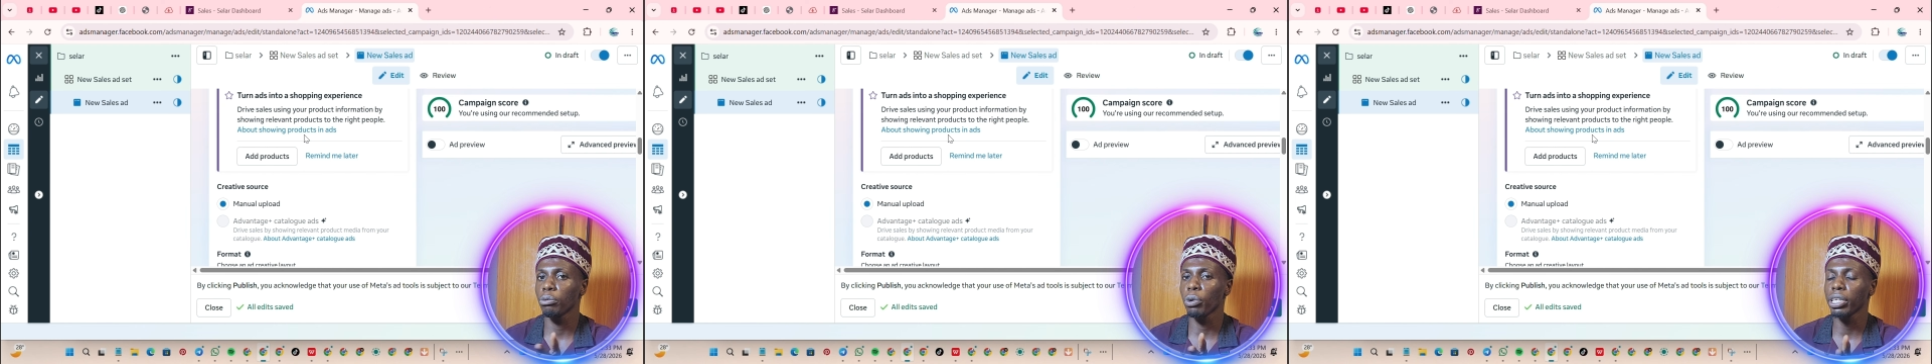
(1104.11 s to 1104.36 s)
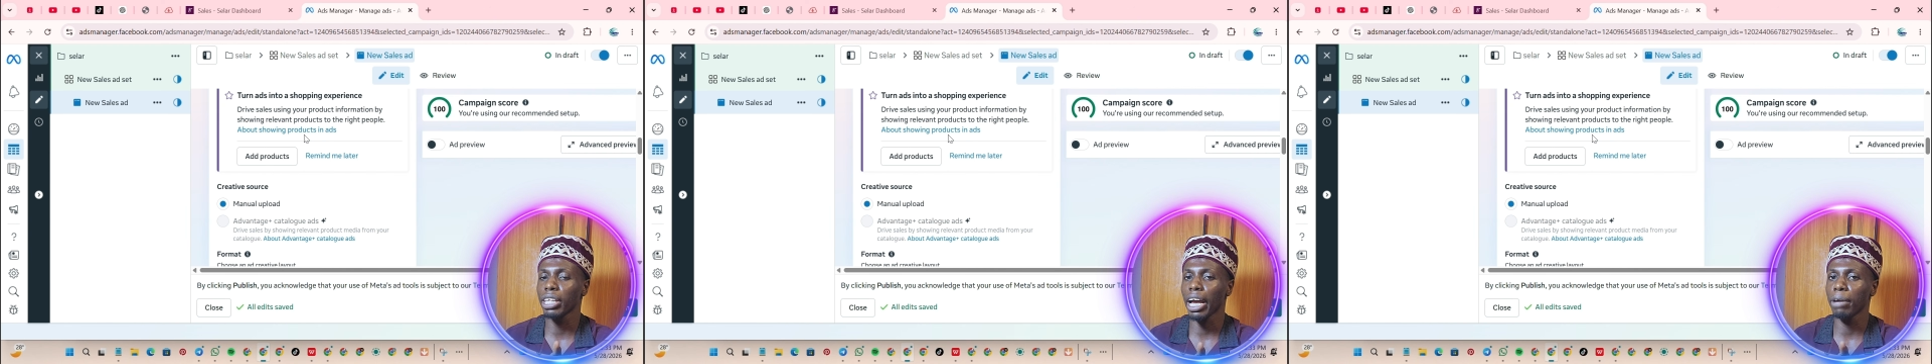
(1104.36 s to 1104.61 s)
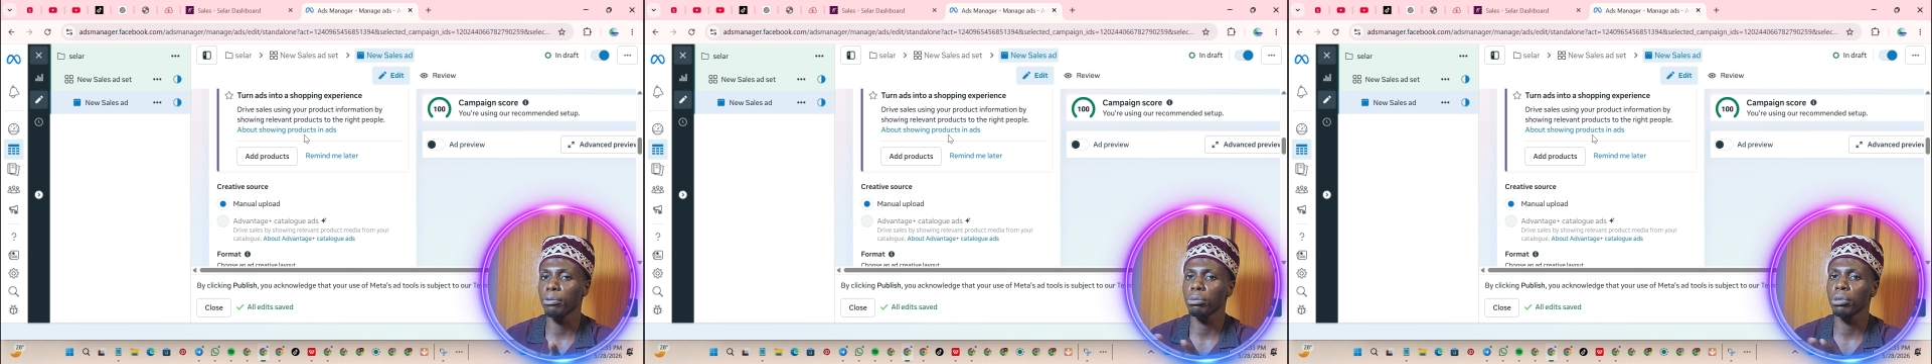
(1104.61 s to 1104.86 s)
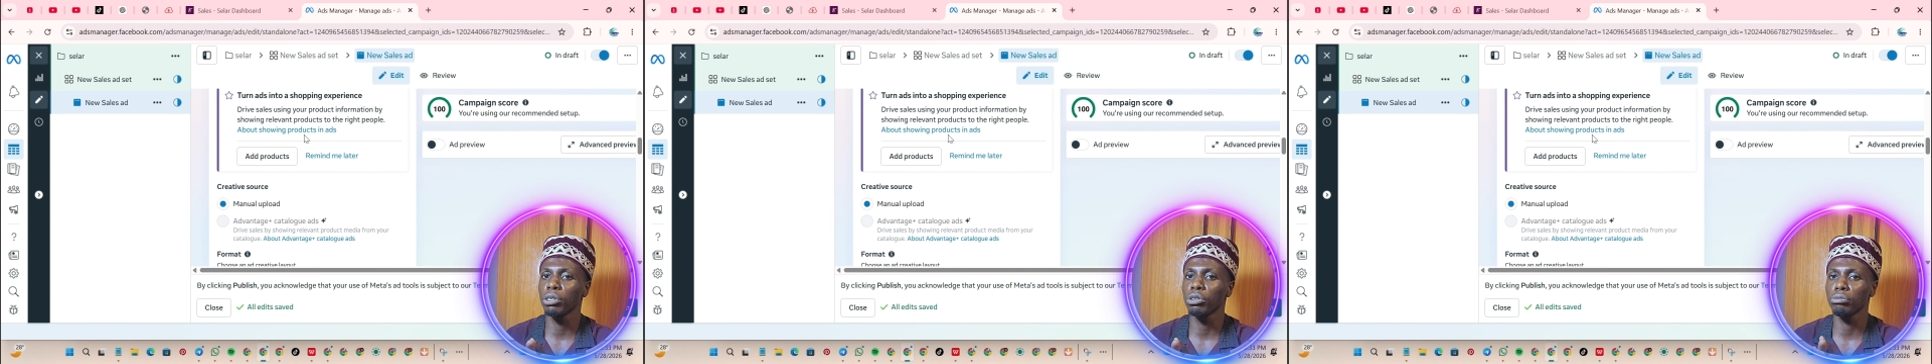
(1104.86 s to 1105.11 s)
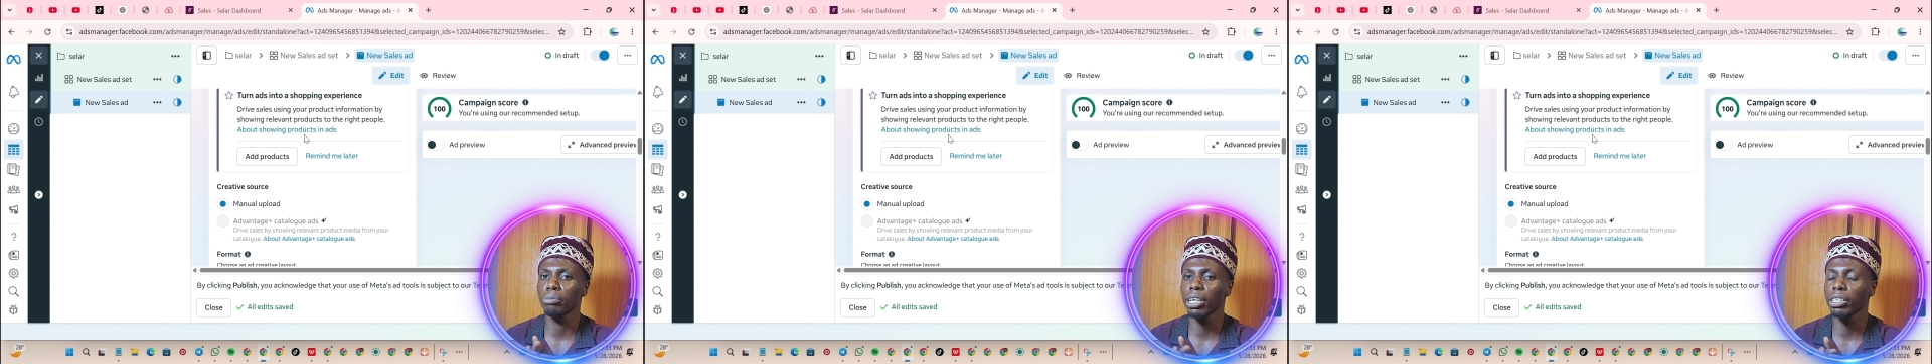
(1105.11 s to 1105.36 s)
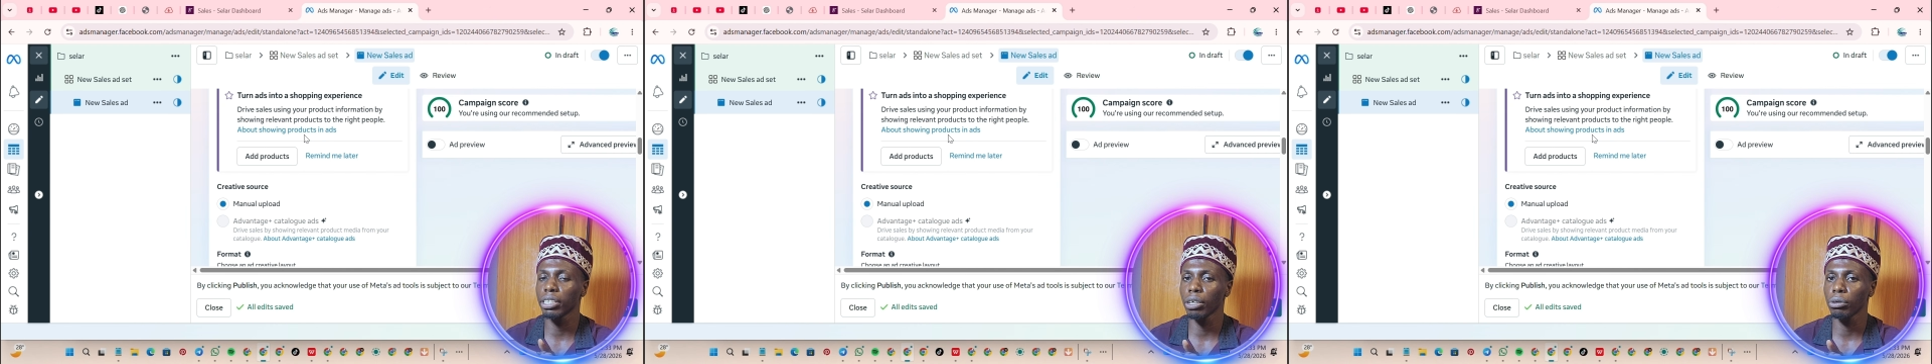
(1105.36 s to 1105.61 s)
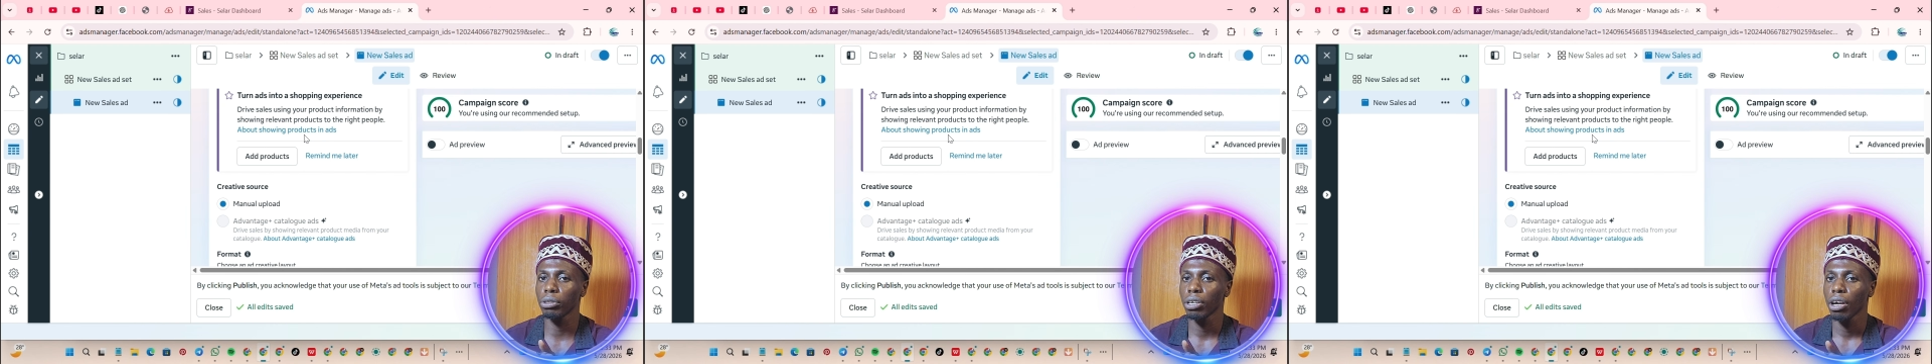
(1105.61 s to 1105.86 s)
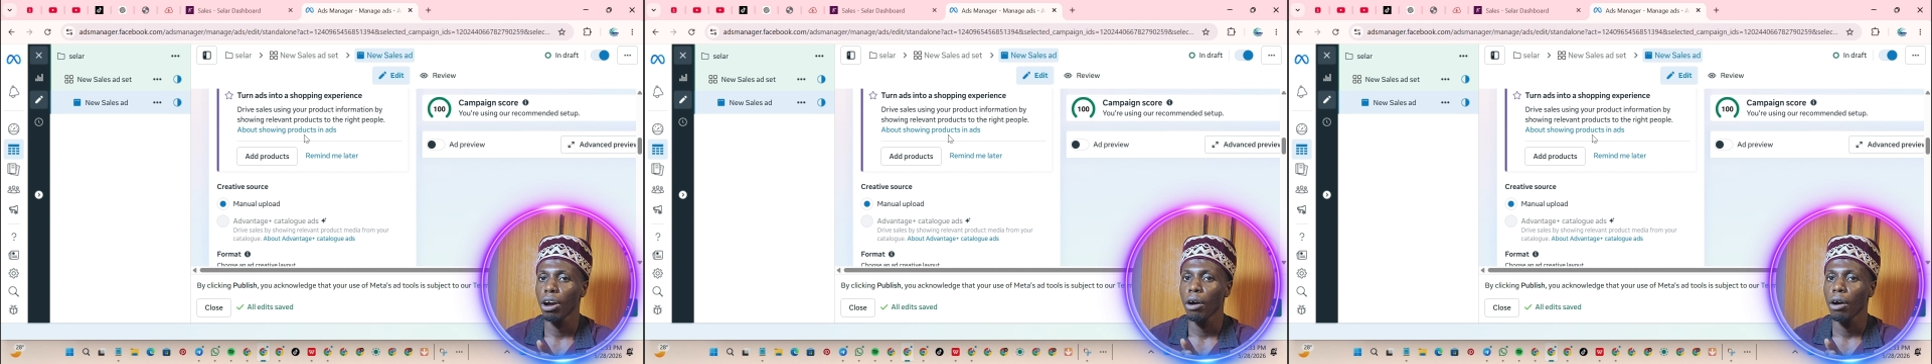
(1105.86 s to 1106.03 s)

with time you need to make sales.